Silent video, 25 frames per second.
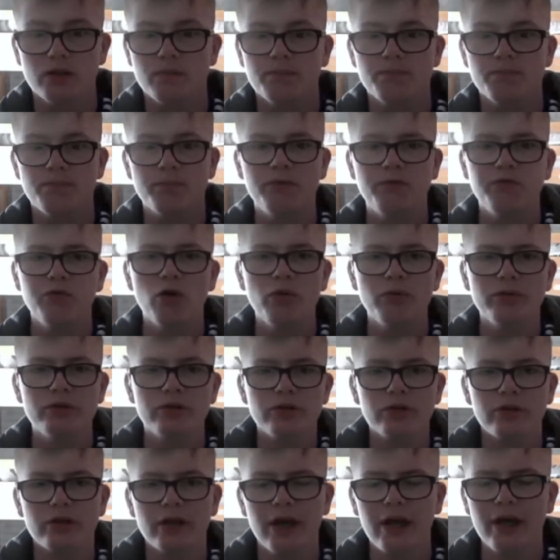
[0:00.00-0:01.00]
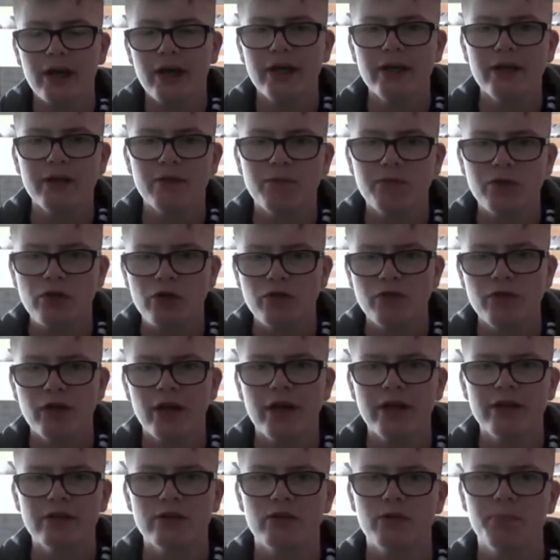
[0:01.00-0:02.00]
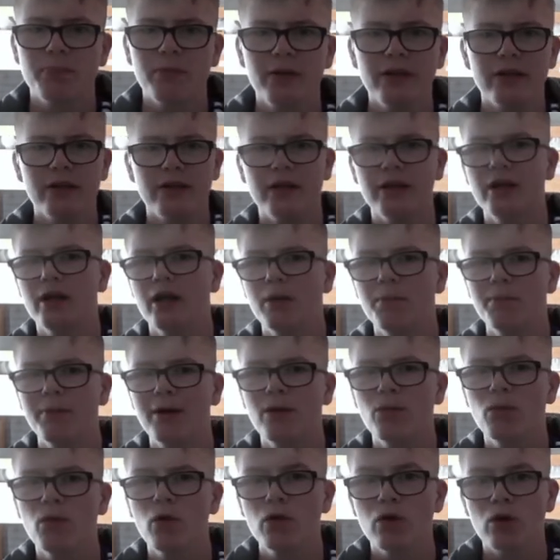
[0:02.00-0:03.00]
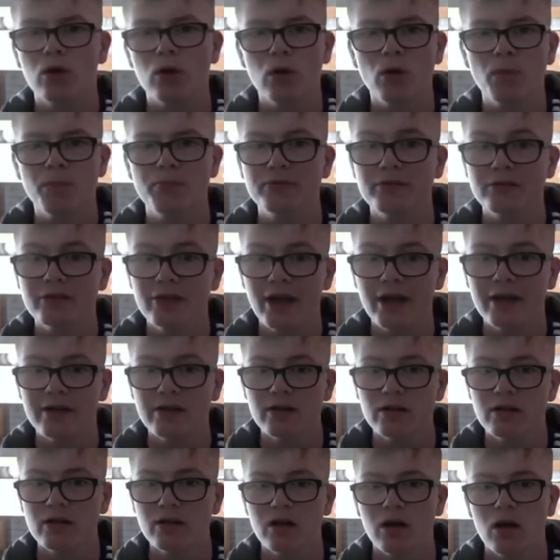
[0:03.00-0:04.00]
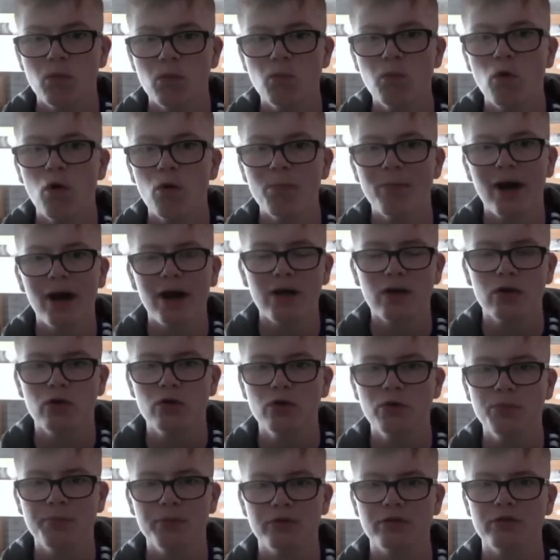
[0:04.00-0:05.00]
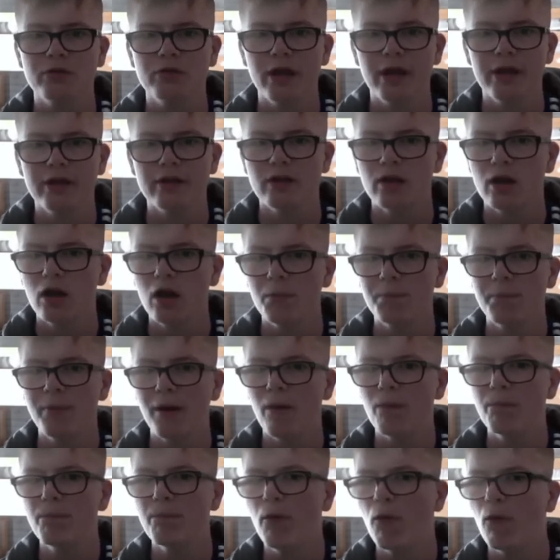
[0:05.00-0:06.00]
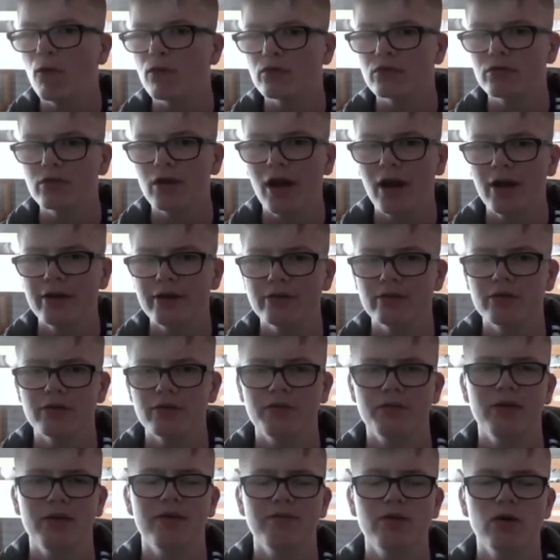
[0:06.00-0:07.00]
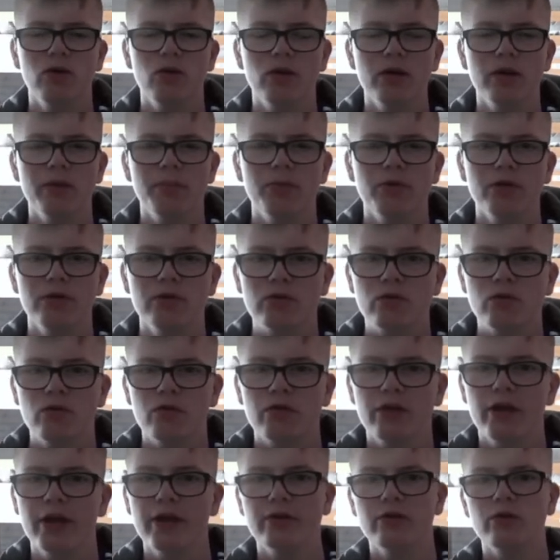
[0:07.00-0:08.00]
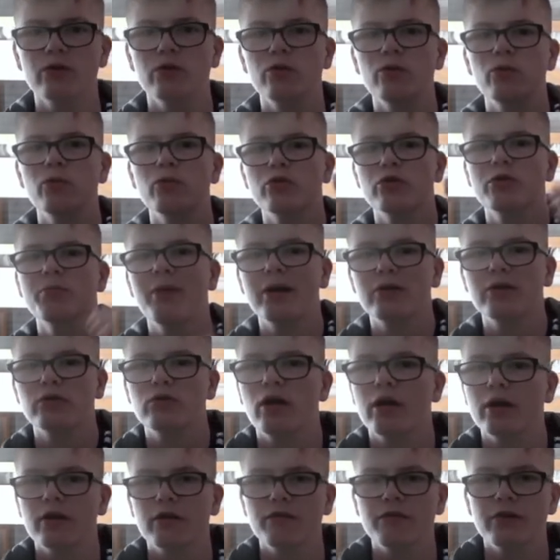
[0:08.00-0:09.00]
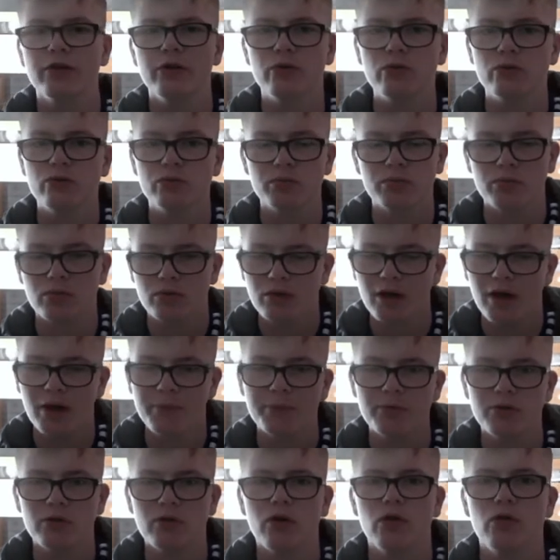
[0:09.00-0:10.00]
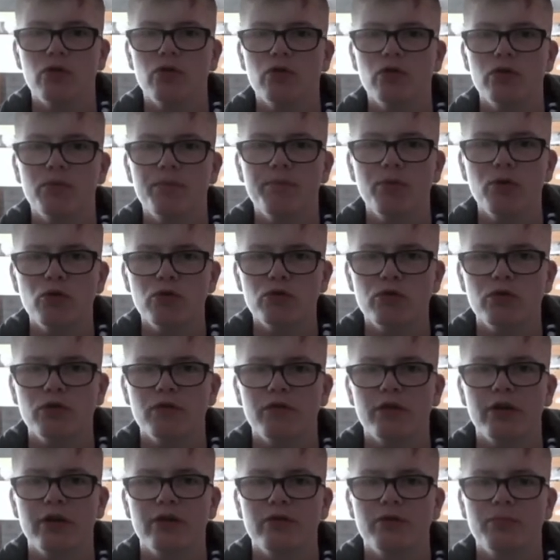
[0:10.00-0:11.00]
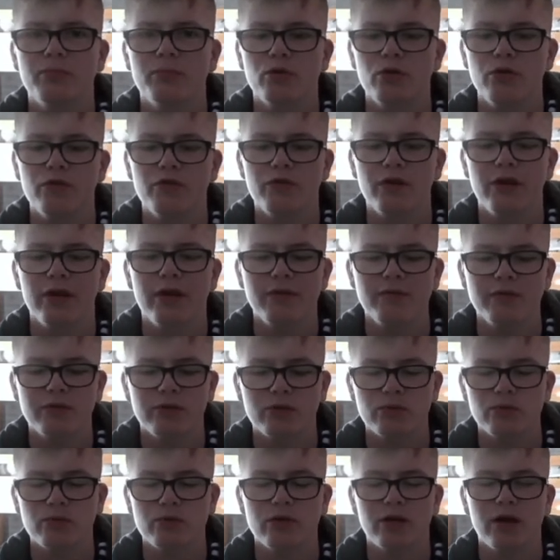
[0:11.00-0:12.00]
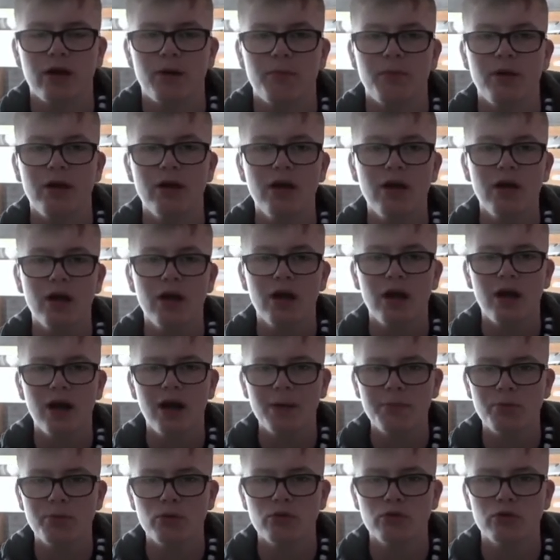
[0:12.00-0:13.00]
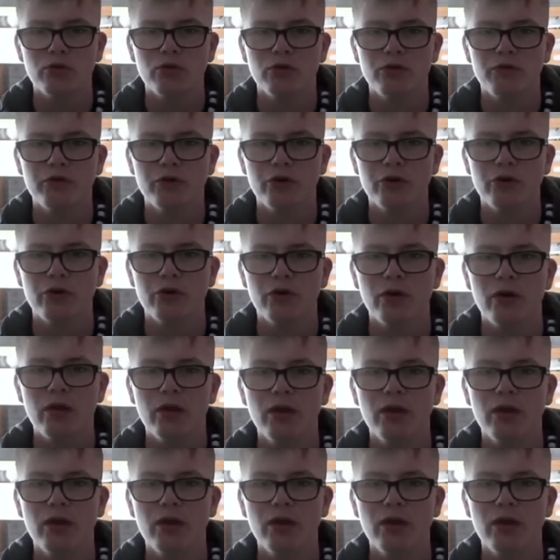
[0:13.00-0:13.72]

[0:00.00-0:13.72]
before we do get any further in speaking about what the club said and what Mark Cooper said about both signings, if you haven't already, please don't forget to smash like on the video, subscribe to the channel, turn post notifications and be notified every single time I post a new video.